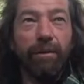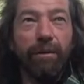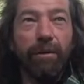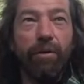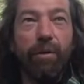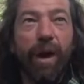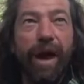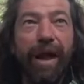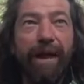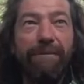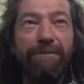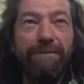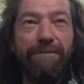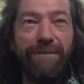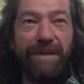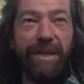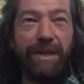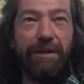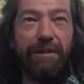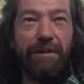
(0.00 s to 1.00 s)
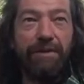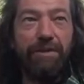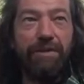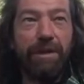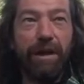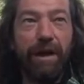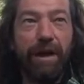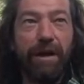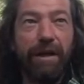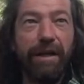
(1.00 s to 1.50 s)
have fields
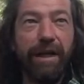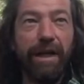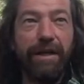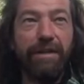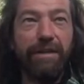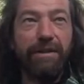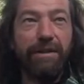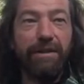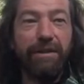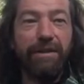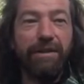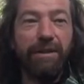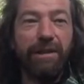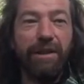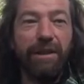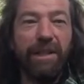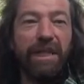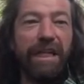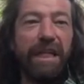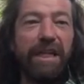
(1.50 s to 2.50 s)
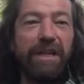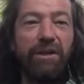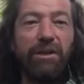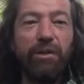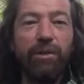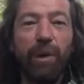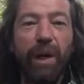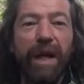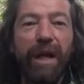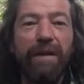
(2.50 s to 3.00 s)
are not to glean
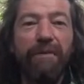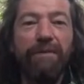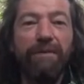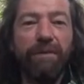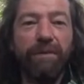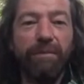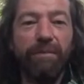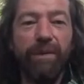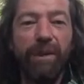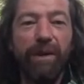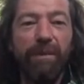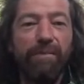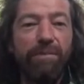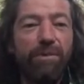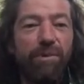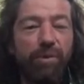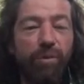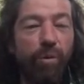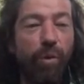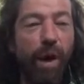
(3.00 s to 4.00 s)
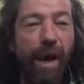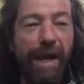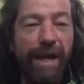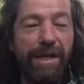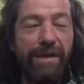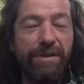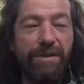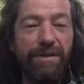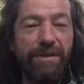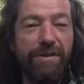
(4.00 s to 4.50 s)
grain from them
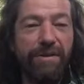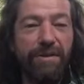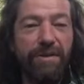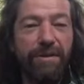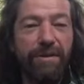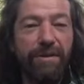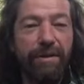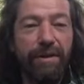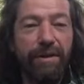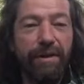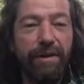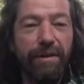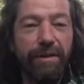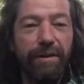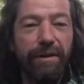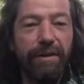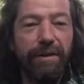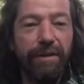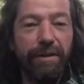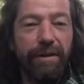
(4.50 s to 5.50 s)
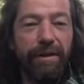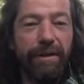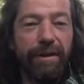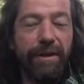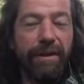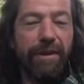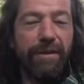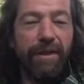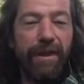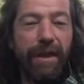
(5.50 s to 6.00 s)
twice.
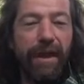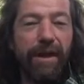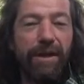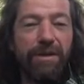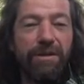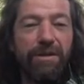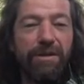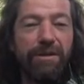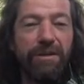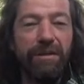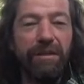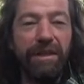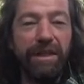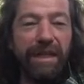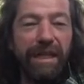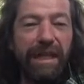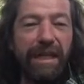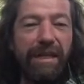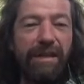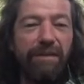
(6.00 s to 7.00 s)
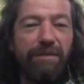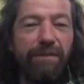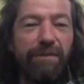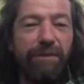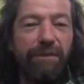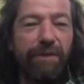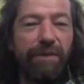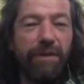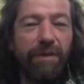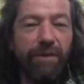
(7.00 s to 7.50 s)
They are to
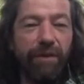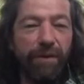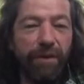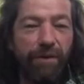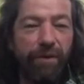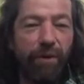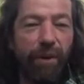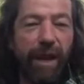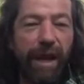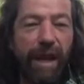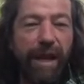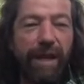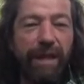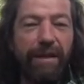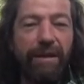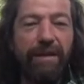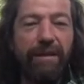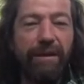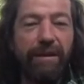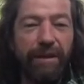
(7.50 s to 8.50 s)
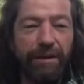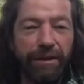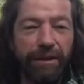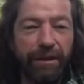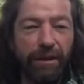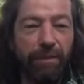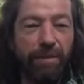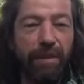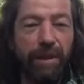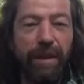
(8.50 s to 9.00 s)
leave the grain a
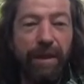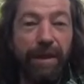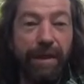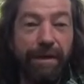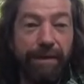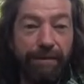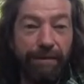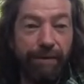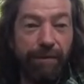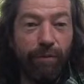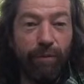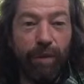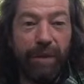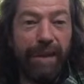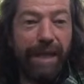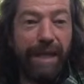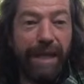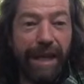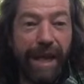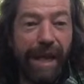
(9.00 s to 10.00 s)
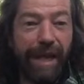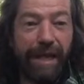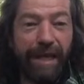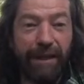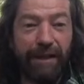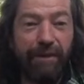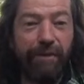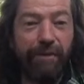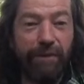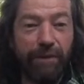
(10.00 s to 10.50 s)
little bit, what they can't
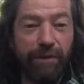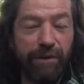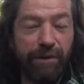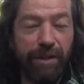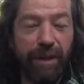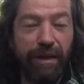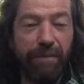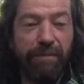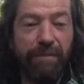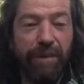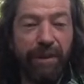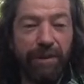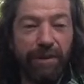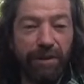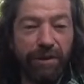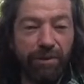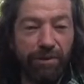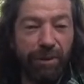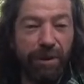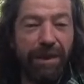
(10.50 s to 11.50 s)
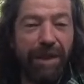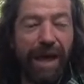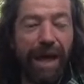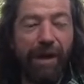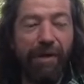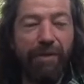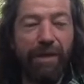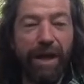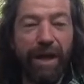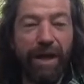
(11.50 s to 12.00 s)
get the first time. They're to
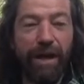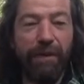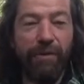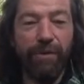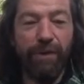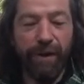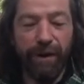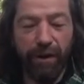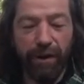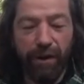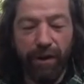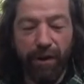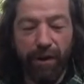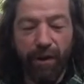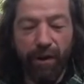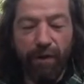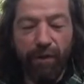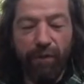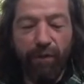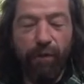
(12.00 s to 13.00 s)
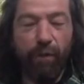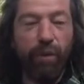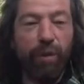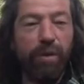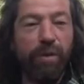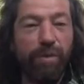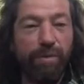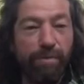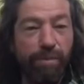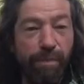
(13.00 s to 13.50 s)
allow that out there for
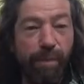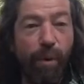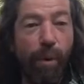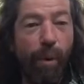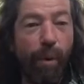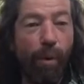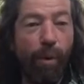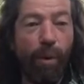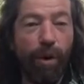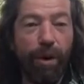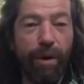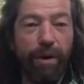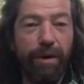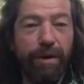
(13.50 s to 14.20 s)
the poor